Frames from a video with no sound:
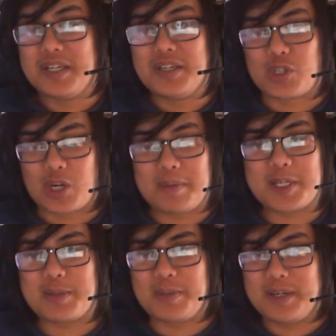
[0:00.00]

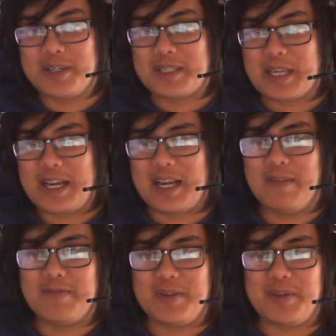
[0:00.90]
Trubbish was
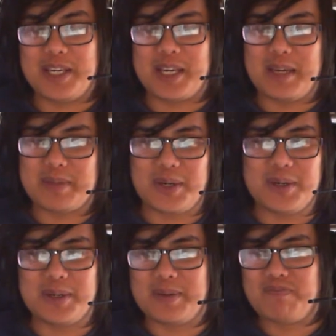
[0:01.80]
MVP game
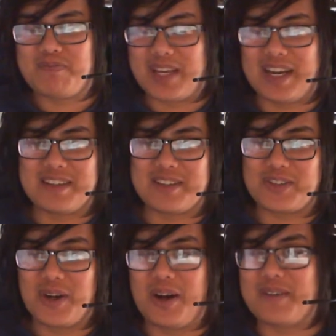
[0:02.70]
2, and it's
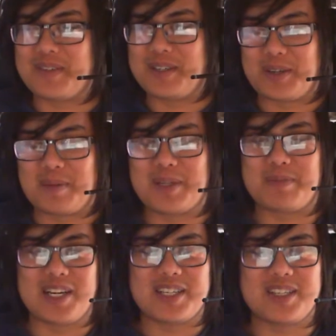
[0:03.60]
not often Trubbish
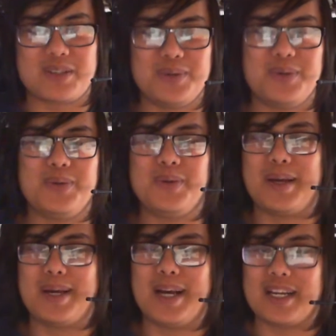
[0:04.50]
manages to
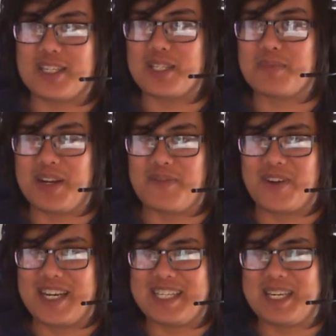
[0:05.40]
Acid Spray
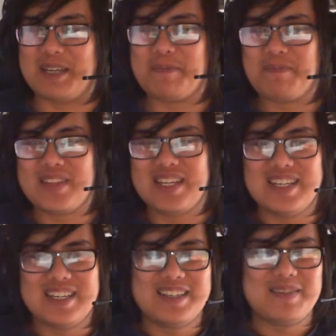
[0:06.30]
for 80.
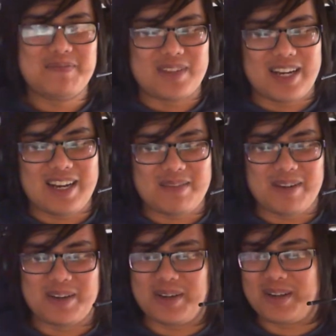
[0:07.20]

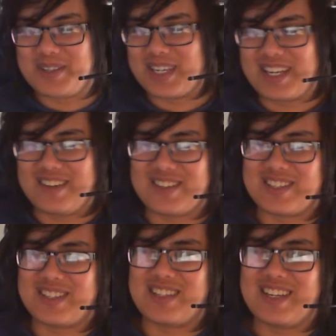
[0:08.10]

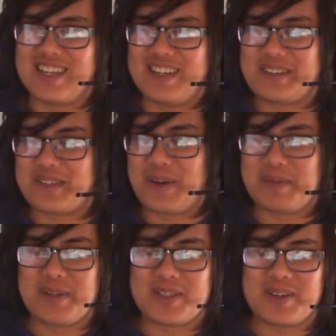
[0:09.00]
It was quite
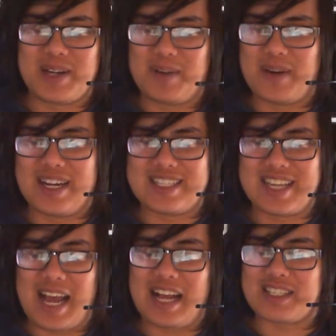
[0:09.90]
amusing now when I
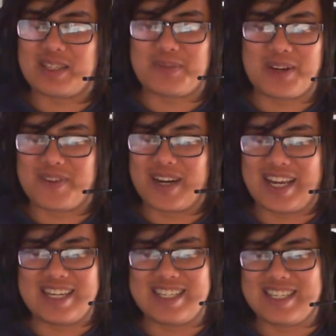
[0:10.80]
say Acid Spray for
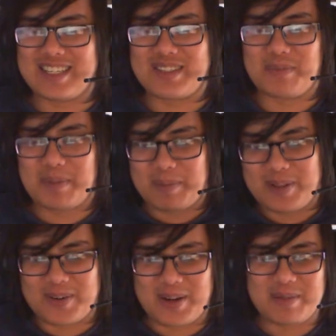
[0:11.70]
80, just the
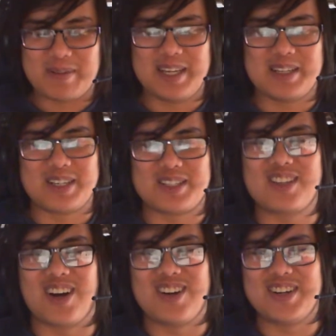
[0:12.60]
people around me just
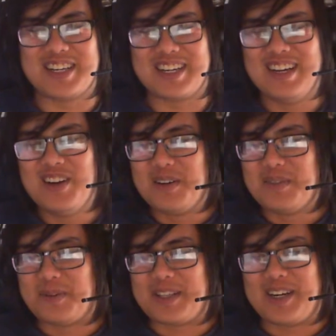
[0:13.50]
turning
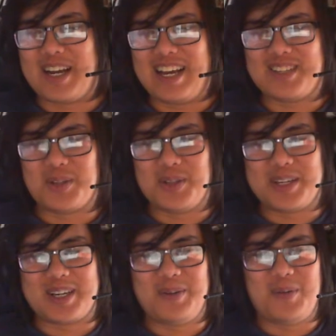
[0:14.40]
with their heads to
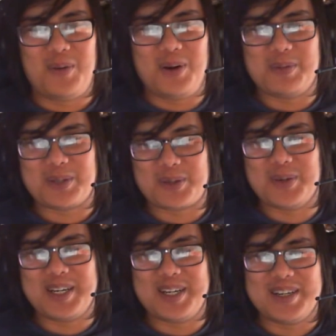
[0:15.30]
look at what was
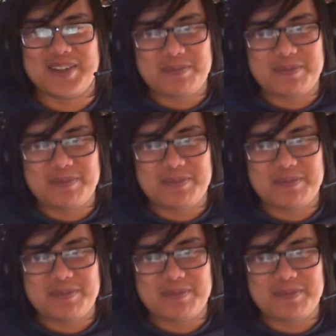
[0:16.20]
going on.